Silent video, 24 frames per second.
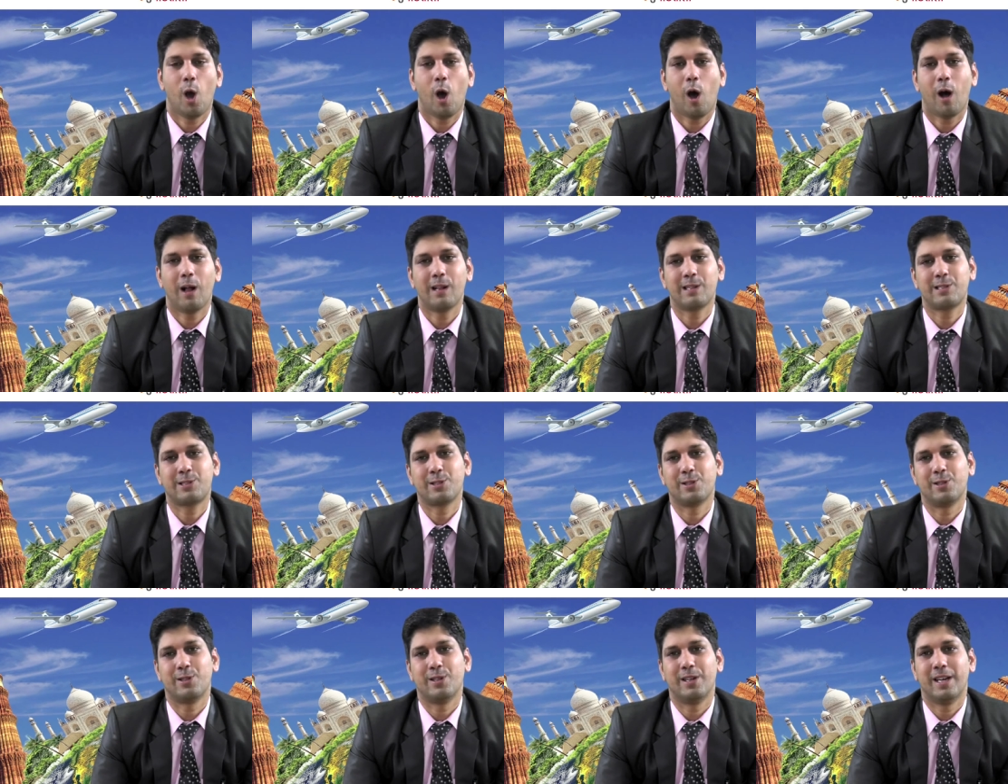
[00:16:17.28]

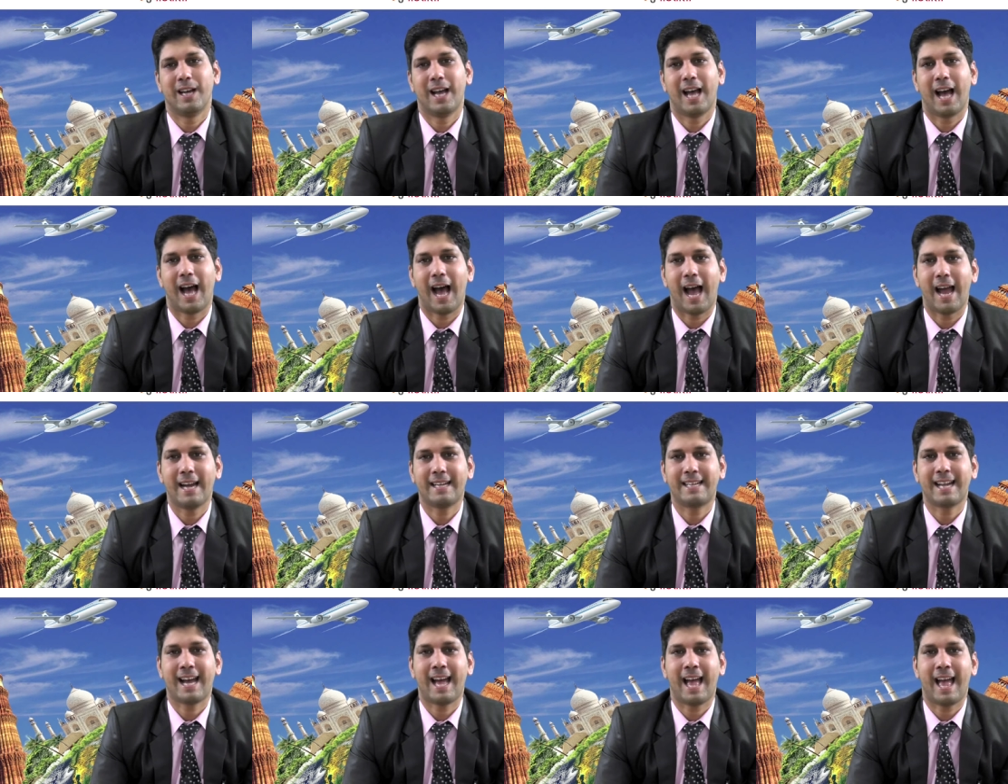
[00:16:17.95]
Also,
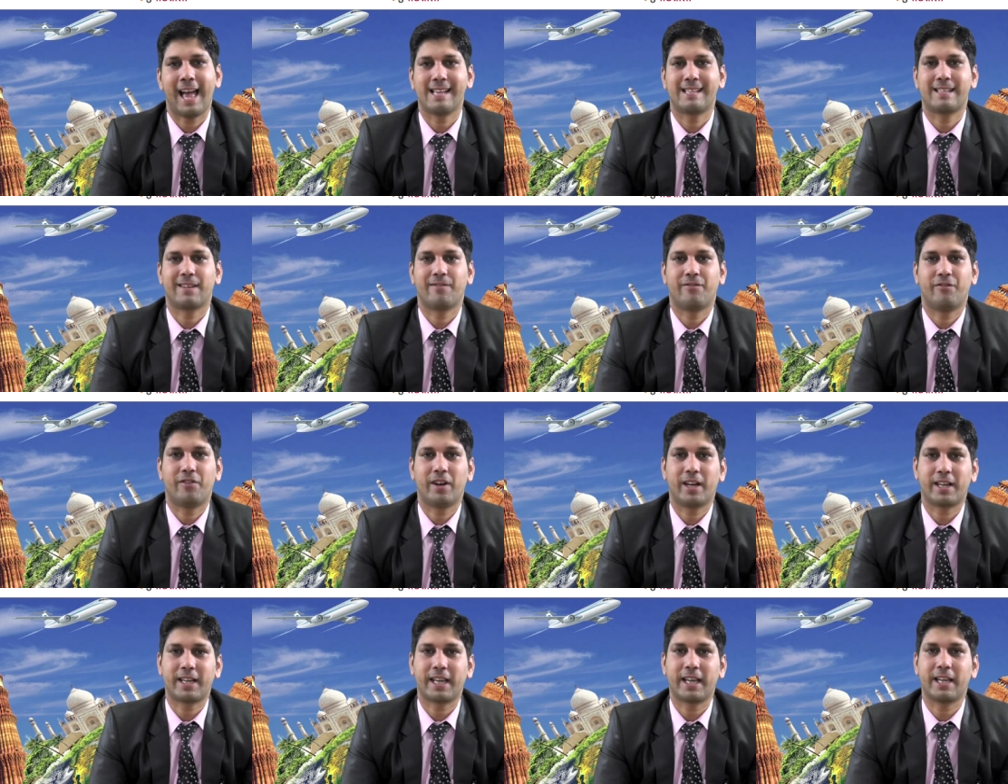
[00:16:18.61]
IATA has a
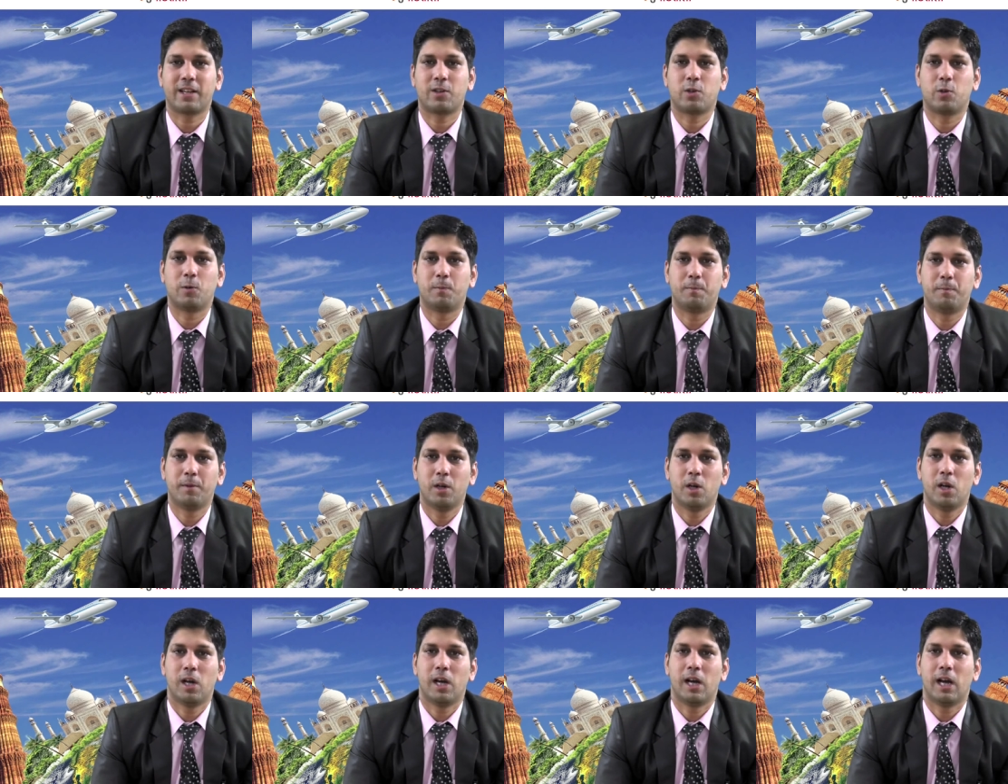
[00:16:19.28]
working group
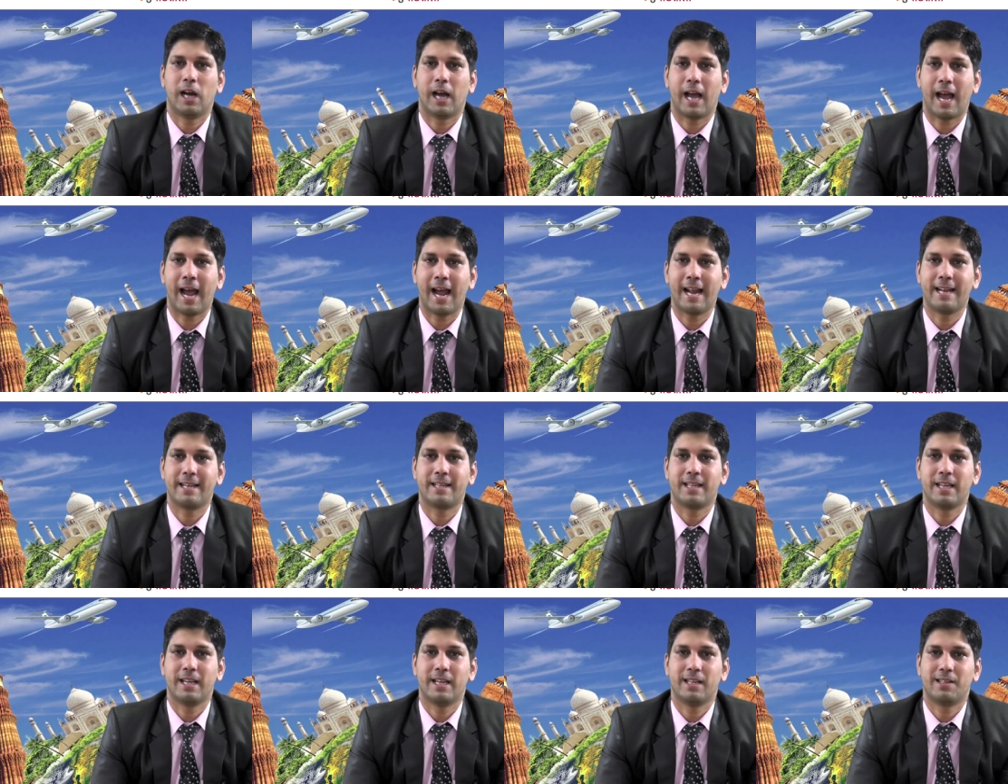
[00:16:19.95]

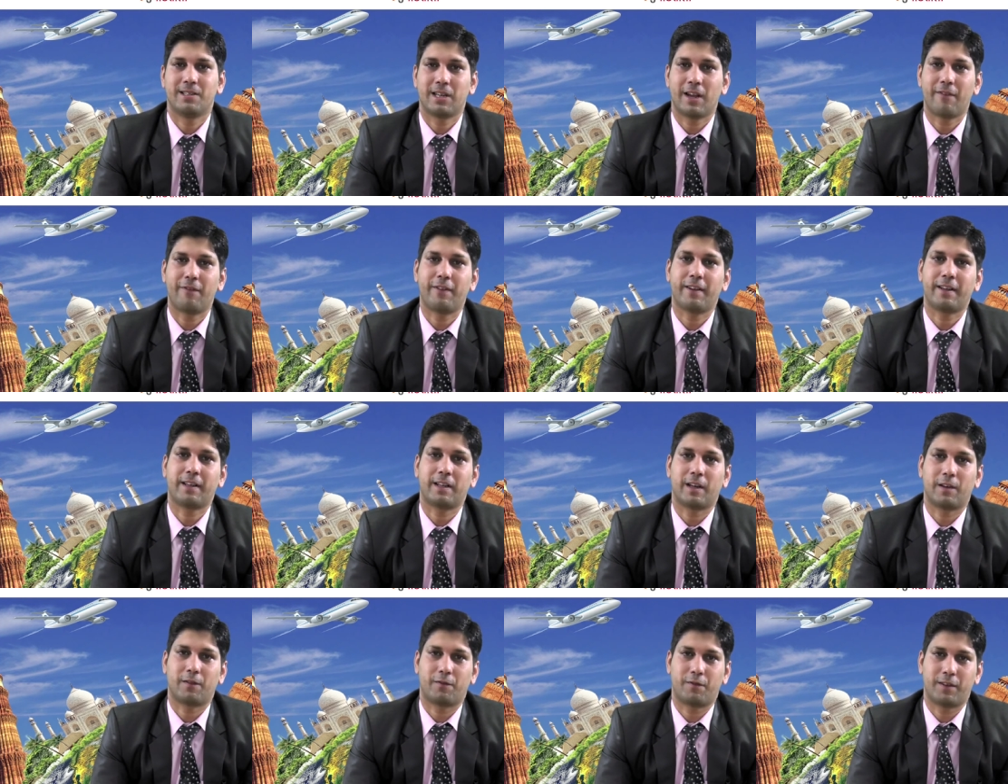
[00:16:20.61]
and
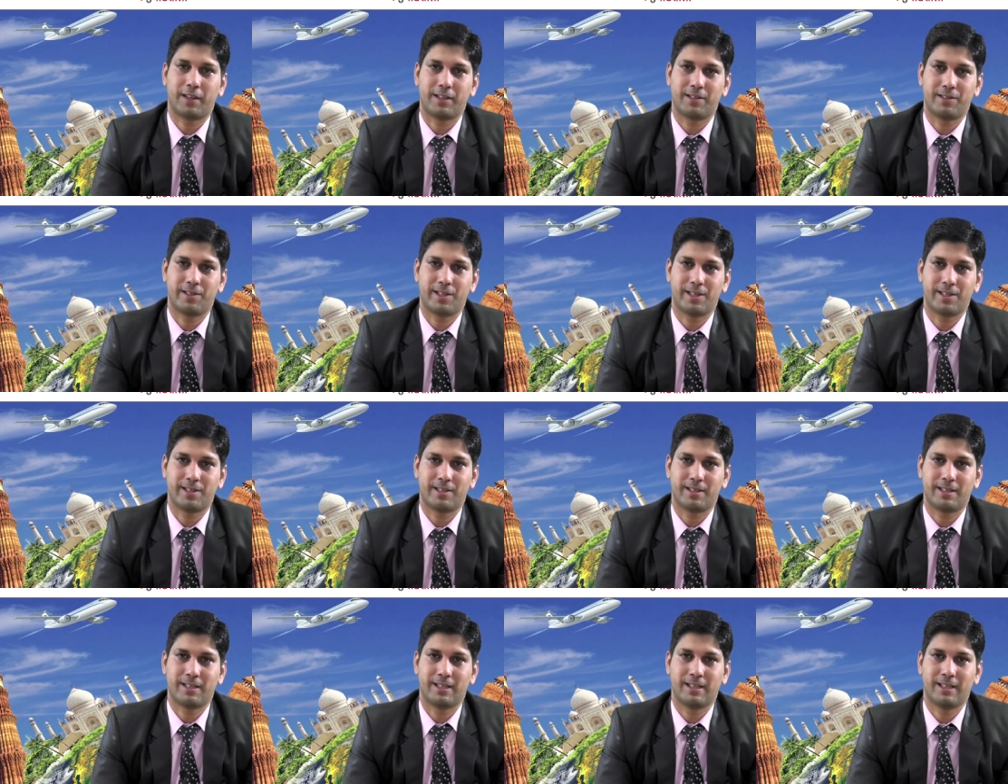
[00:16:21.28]
traffic
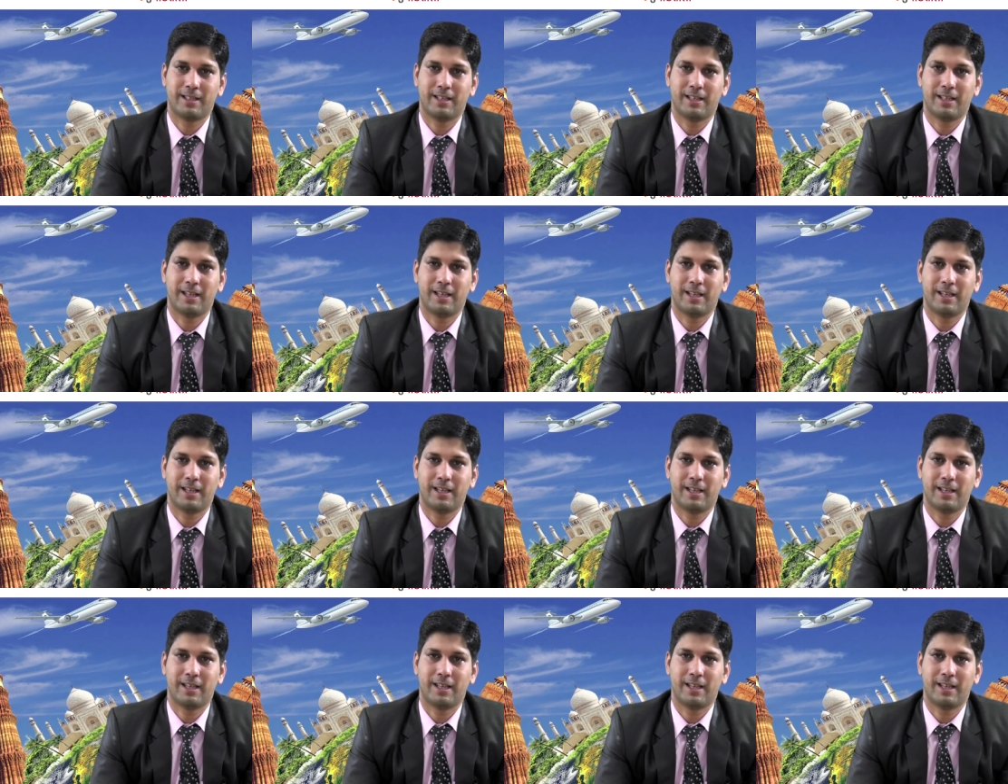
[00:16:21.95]
conferences.